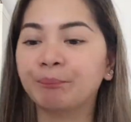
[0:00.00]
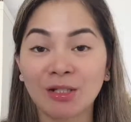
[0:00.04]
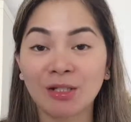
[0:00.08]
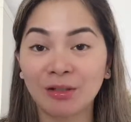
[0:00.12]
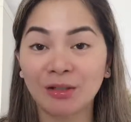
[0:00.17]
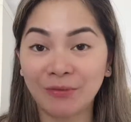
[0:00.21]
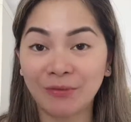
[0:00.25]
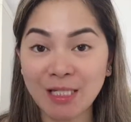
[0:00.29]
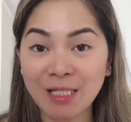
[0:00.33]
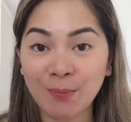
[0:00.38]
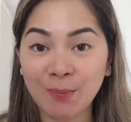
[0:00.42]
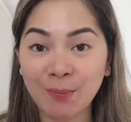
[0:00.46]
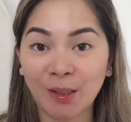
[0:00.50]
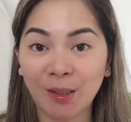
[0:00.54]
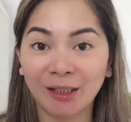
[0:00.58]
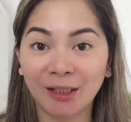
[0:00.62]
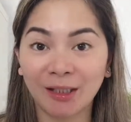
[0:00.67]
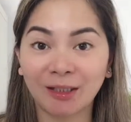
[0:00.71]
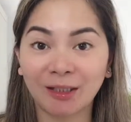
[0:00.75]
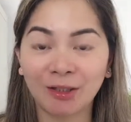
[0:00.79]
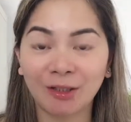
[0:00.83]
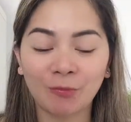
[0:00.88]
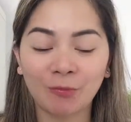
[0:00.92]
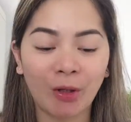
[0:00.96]
So the first
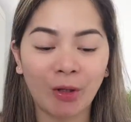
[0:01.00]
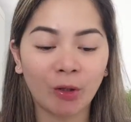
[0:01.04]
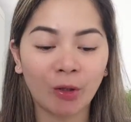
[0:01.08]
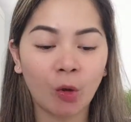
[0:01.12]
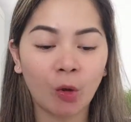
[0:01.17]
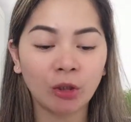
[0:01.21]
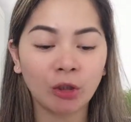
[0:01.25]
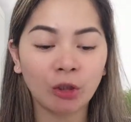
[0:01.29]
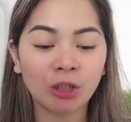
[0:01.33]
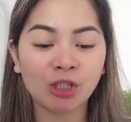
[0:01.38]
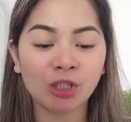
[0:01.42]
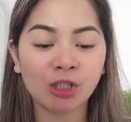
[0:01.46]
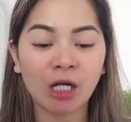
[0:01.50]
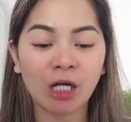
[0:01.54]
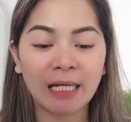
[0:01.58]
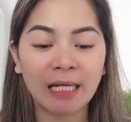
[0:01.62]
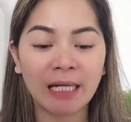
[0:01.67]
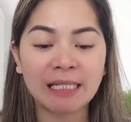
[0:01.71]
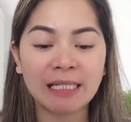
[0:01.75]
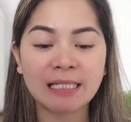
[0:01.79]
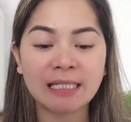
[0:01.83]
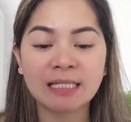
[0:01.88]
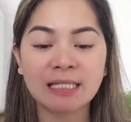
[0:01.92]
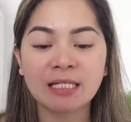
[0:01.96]
product that we're going to try
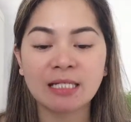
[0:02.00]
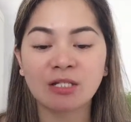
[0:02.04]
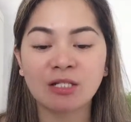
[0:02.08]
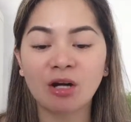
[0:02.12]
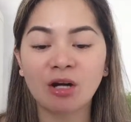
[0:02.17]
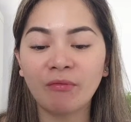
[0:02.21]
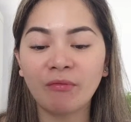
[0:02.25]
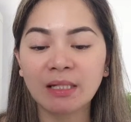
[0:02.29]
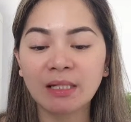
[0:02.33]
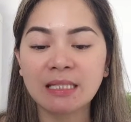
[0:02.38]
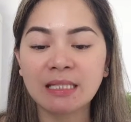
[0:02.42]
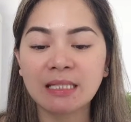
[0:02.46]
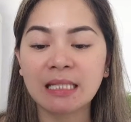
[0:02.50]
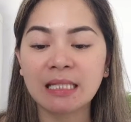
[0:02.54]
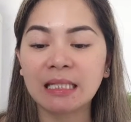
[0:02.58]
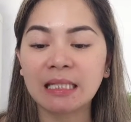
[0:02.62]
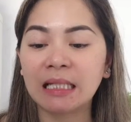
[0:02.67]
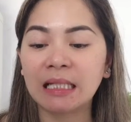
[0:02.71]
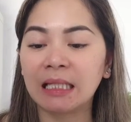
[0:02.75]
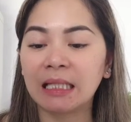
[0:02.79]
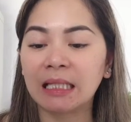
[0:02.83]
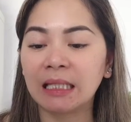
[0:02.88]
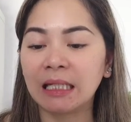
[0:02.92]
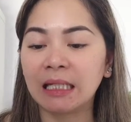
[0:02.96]
is this
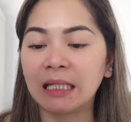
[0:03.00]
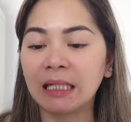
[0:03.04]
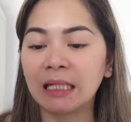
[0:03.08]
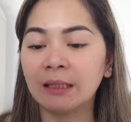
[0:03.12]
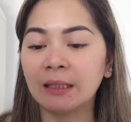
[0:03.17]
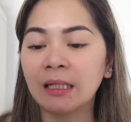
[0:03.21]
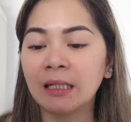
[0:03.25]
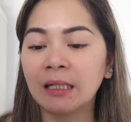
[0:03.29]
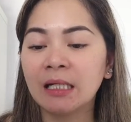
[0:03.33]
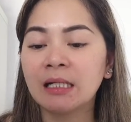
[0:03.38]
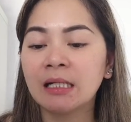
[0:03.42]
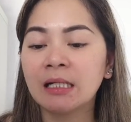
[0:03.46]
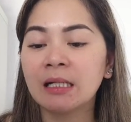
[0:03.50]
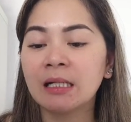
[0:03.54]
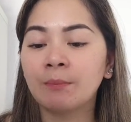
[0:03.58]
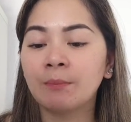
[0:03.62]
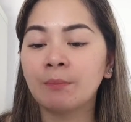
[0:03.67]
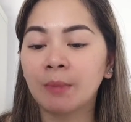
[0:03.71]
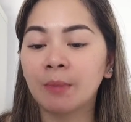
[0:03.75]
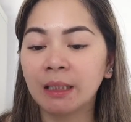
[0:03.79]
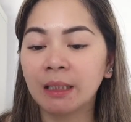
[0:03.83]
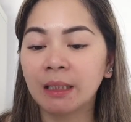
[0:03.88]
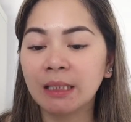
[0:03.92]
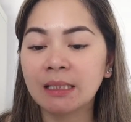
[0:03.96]
Rovectin Clean
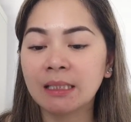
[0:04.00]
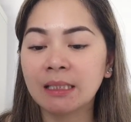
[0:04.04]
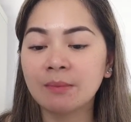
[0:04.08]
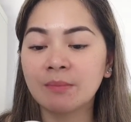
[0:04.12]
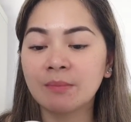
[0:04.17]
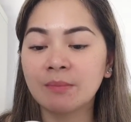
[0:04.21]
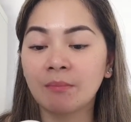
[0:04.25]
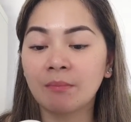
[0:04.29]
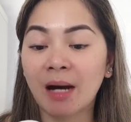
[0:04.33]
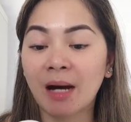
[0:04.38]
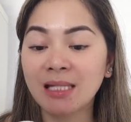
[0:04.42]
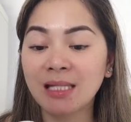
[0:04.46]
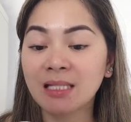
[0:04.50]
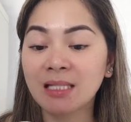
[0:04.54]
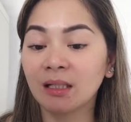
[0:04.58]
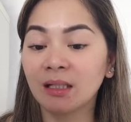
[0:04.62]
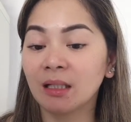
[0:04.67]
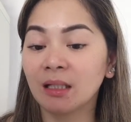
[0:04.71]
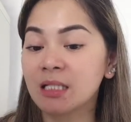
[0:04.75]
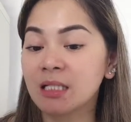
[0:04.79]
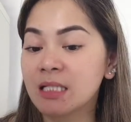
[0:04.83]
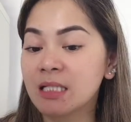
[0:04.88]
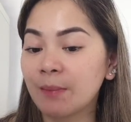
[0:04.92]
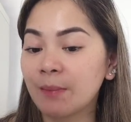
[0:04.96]
Marine
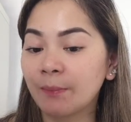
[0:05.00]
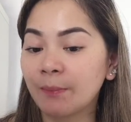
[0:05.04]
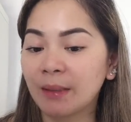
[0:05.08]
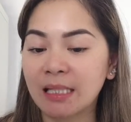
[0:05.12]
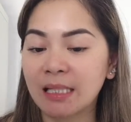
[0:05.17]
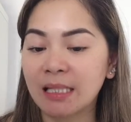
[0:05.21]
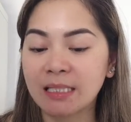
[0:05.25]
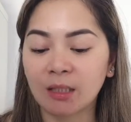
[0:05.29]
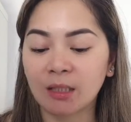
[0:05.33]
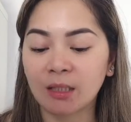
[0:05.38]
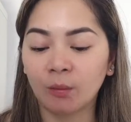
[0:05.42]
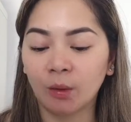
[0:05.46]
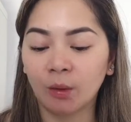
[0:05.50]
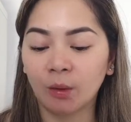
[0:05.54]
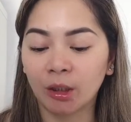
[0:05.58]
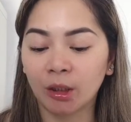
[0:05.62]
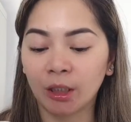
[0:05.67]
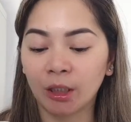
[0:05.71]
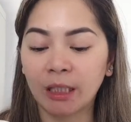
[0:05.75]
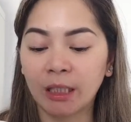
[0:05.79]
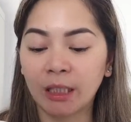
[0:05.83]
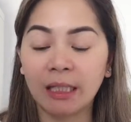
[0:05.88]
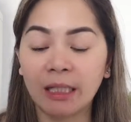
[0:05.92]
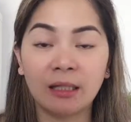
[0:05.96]
Micellar Deep Cleansing
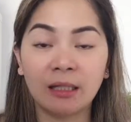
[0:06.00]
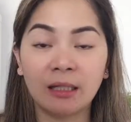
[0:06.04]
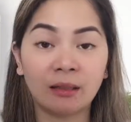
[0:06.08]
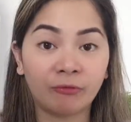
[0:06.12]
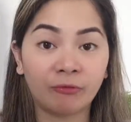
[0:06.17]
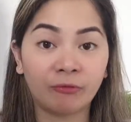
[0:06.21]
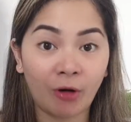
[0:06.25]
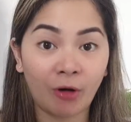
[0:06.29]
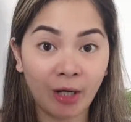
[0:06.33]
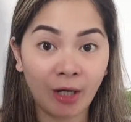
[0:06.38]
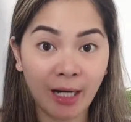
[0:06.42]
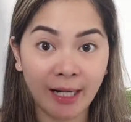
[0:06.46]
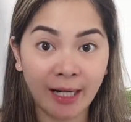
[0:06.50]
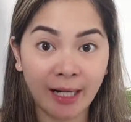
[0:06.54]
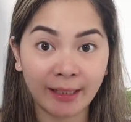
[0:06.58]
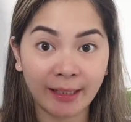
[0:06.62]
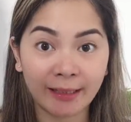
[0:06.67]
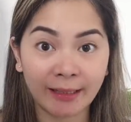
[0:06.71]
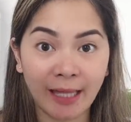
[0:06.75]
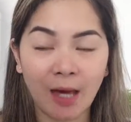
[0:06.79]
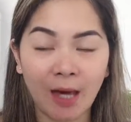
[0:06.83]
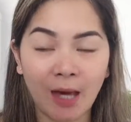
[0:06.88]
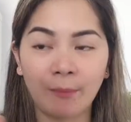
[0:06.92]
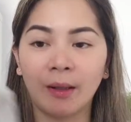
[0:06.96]
Water in
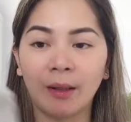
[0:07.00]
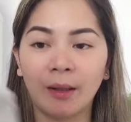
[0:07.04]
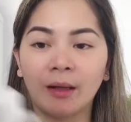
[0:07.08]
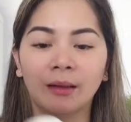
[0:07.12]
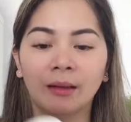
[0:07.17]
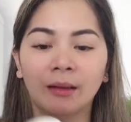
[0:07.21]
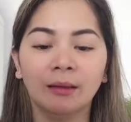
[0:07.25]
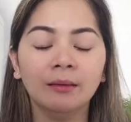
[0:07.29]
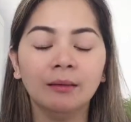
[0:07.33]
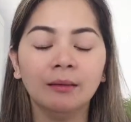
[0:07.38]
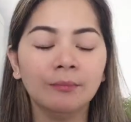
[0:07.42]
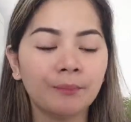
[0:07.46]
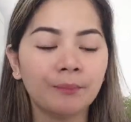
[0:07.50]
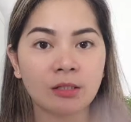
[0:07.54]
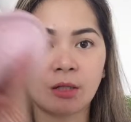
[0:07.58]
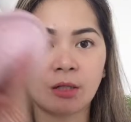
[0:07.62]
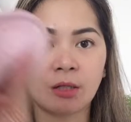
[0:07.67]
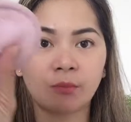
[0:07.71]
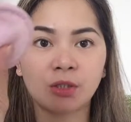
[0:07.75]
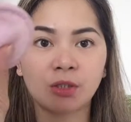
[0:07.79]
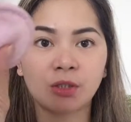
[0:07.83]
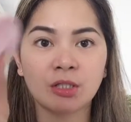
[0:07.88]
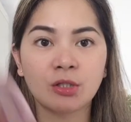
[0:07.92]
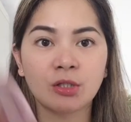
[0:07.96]
400 ml. So
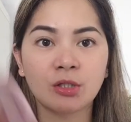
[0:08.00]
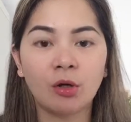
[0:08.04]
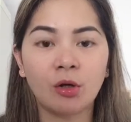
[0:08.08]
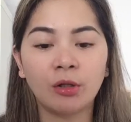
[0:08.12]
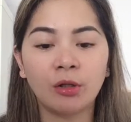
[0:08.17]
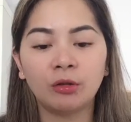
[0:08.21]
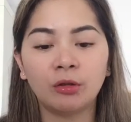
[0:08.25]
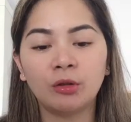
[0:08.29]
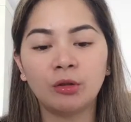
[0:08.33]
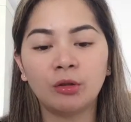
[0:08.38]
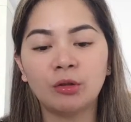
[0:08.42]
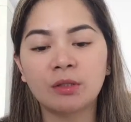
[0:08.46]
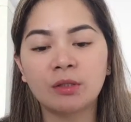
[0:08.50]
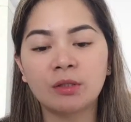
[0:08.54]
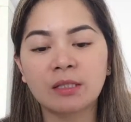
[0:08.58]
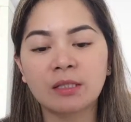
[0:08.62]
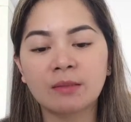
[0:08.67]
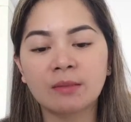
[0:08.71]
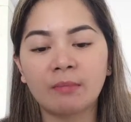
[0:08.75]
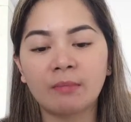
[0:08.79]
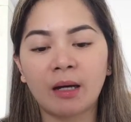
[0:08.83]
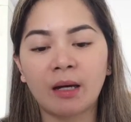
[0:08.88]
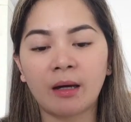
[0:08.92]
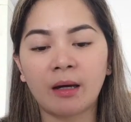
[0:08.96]
I'm just going to
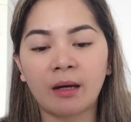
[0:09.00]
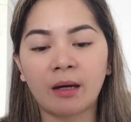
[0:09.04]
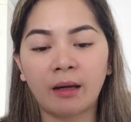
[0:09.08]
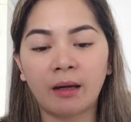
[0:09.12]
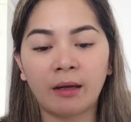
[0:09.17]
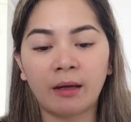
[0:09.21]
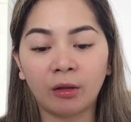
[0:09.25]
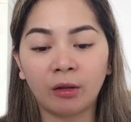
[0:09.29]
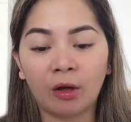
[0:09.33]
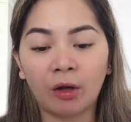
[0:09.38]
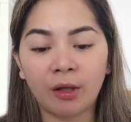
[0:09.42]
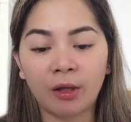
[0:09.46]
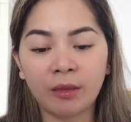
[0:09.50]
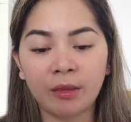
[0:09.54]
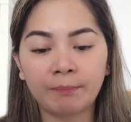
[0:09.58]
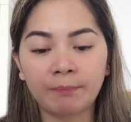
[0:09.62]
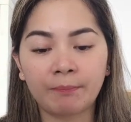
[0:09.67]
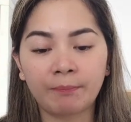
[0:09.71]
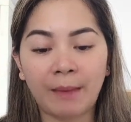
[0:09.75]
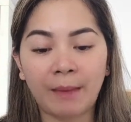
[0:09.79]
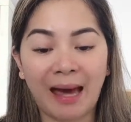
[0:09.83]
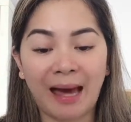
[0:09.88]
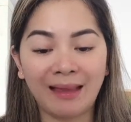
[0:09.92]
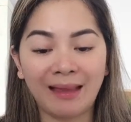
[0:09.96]
use my cloth
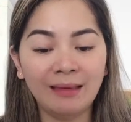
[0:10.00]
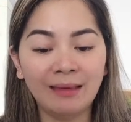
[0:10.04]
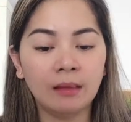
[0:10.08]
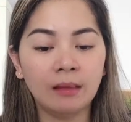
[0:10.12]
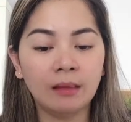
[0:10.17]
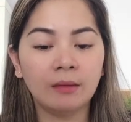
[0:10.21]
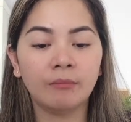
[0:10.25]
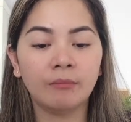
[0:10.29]
pad.